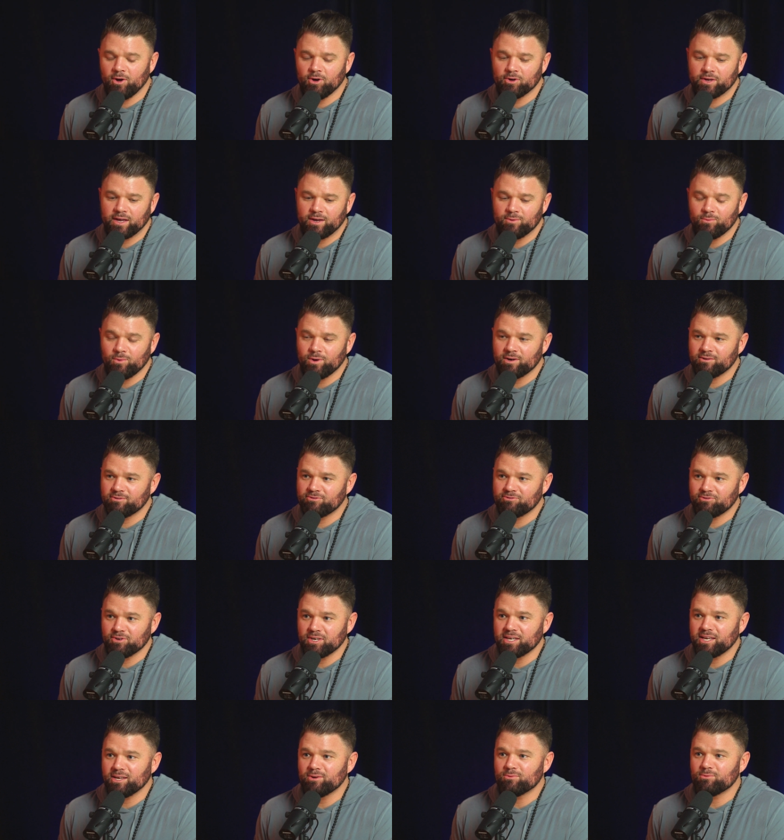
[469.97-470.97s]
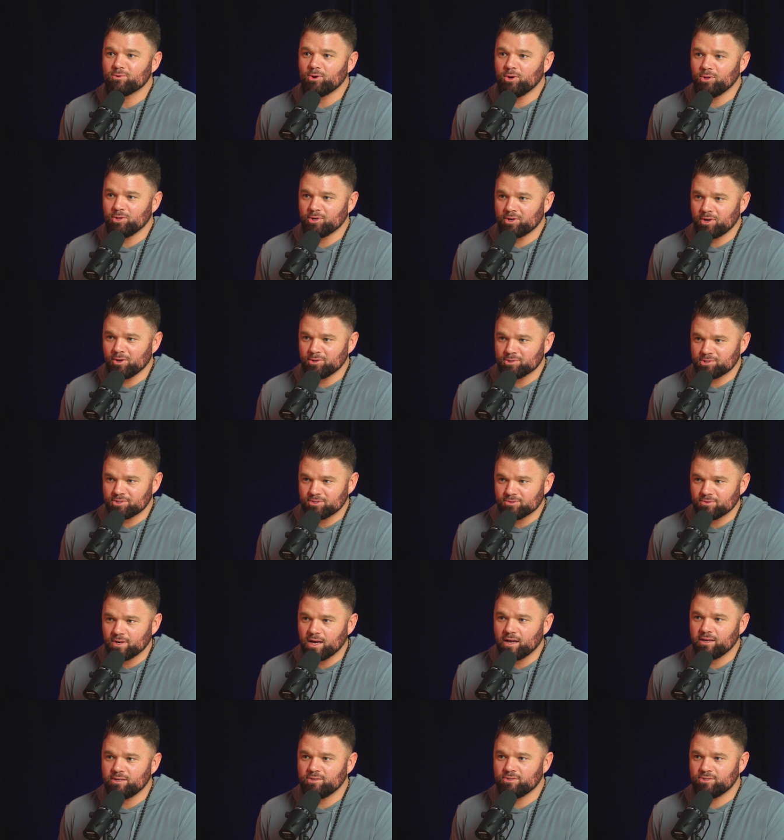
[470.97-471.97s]
Okay. What a freaking roller coaster
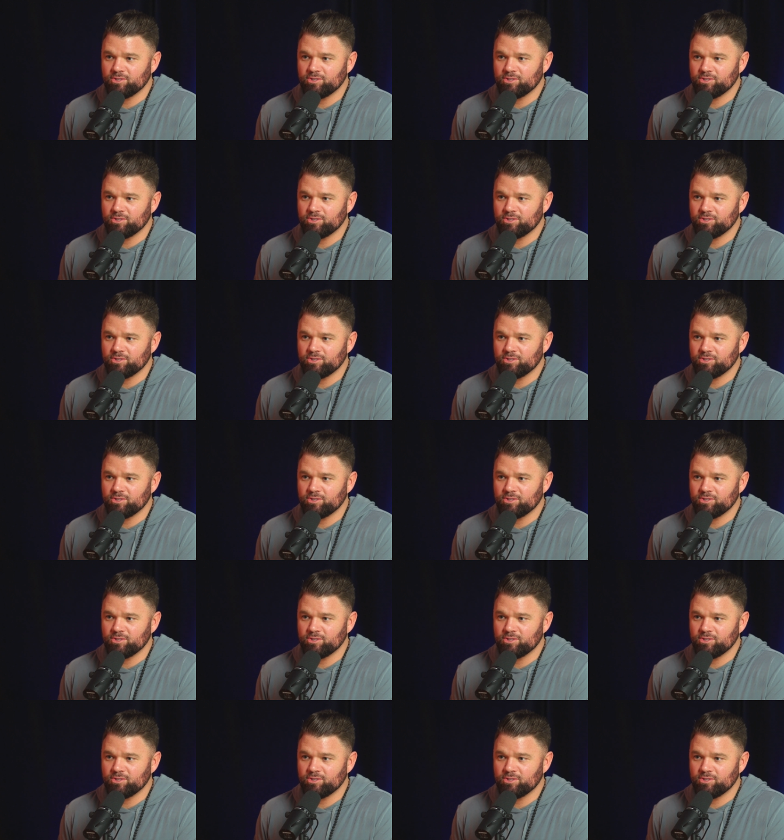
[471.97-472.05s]
ride you